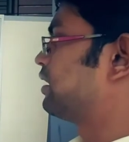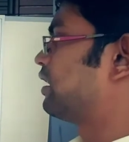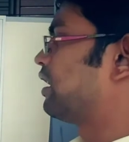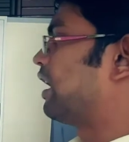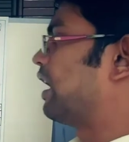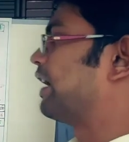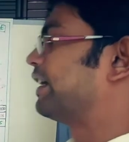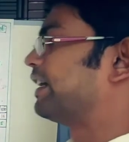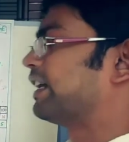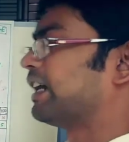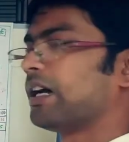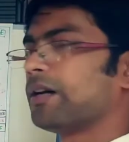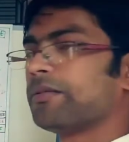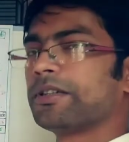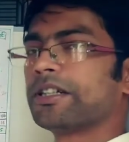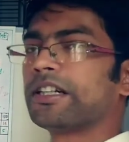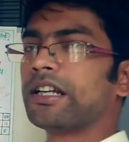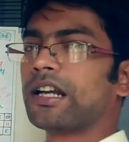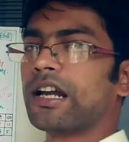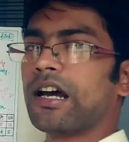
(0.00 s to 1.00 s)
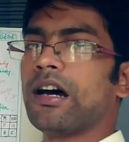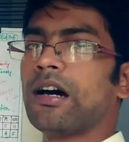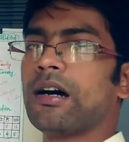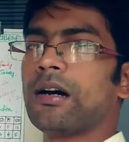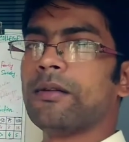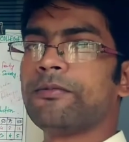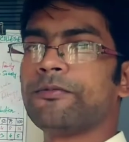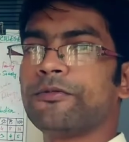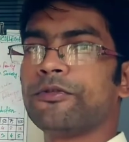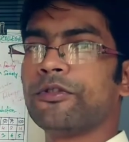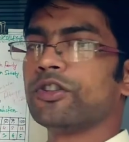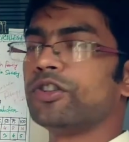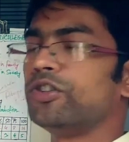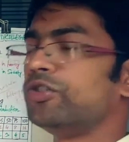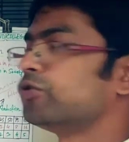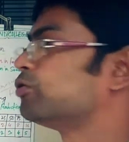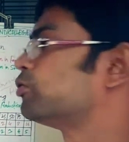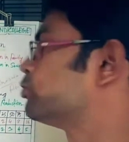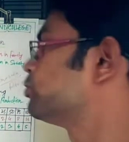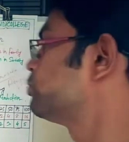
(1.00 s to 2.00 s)
I have a graph for
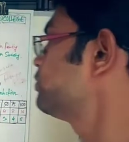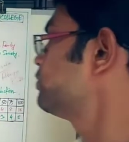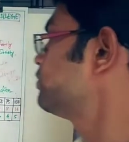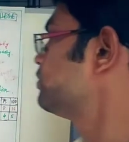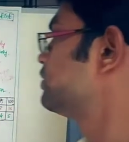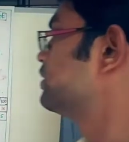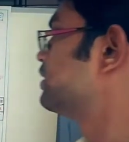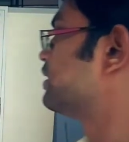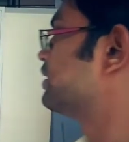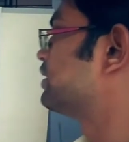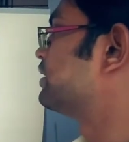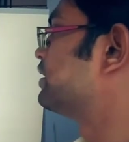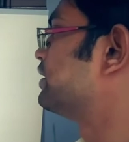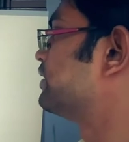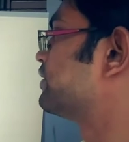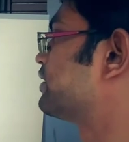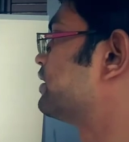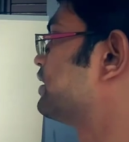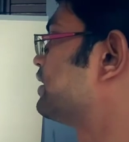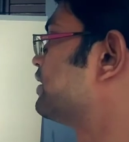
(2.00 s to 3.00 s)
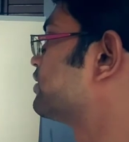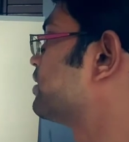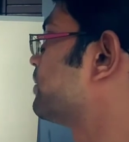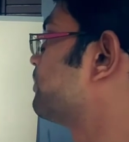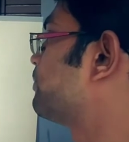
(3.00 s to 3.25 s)
you. This is the